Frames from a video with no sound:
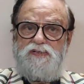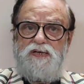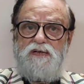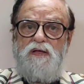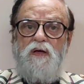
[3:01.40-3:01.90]

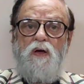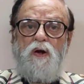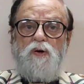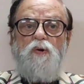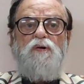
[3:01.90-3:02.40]
there
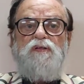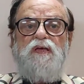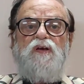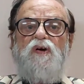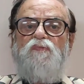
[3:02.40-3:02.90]
don't
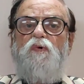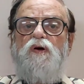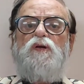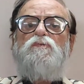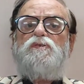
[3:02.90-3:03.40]
think of
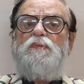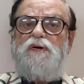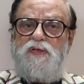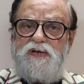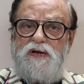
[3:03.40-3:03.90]
going to some
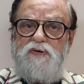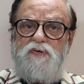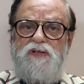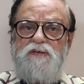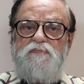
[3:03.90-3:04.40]
other
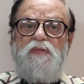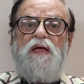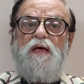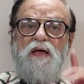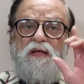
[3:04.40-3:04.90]
country.
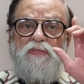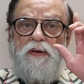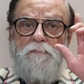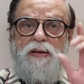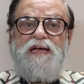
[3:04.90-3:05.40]

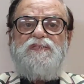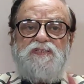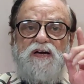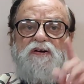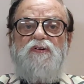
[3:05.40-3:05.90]
The
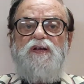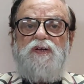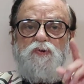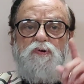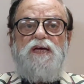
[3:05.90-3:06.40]
best
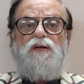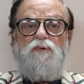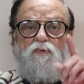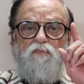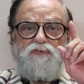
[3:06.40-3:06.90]
country today
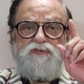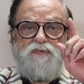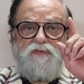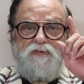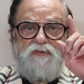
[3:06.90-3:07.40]
to
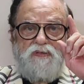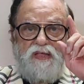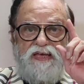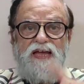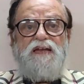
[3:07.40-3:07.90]

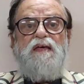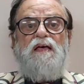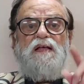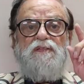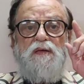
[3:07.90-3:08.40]
get
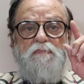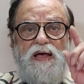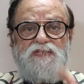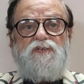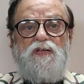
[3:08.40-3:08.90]
the
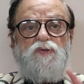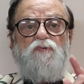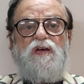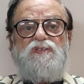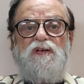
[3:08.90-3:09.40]
best
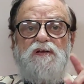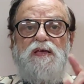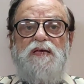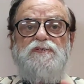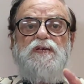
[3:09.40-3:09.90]
education
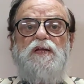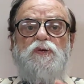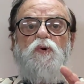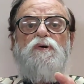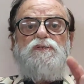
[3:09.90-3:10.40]
is
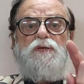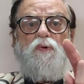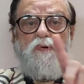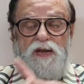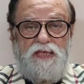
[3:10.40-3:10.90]
in USA
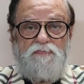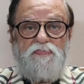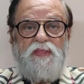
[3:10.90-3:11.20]
only.